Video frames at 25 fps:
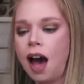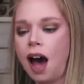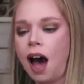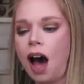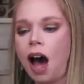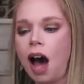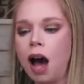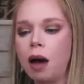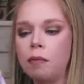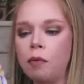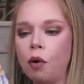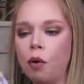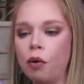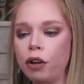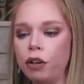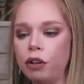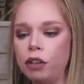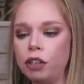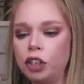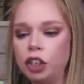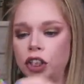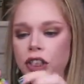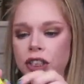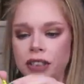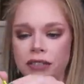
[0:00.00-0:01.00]
Um, or you
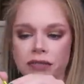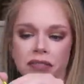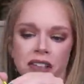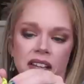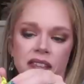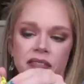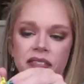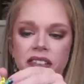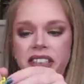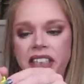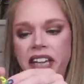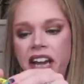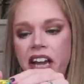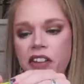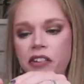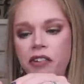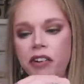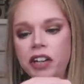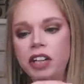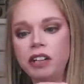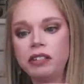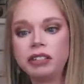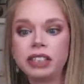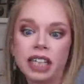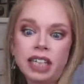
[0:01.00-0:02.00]
could just leave it together
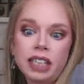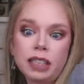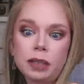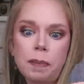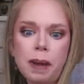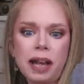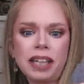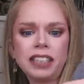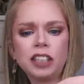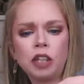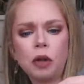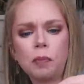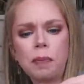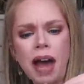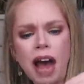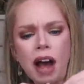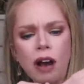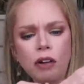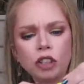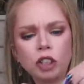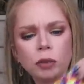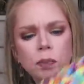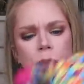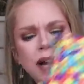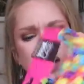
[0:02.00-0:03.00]
and use it as a pencil
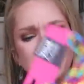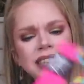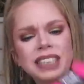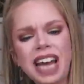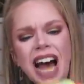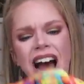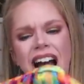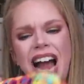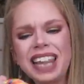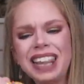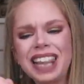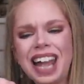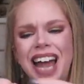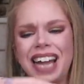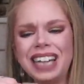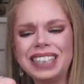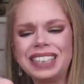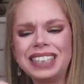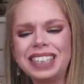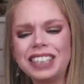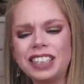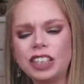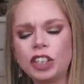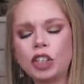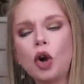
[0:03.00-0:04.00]
pouch. But I
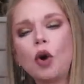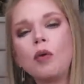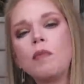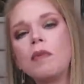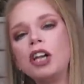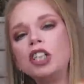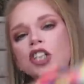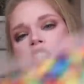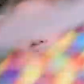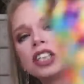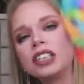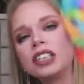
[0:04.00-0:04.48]
liked it so much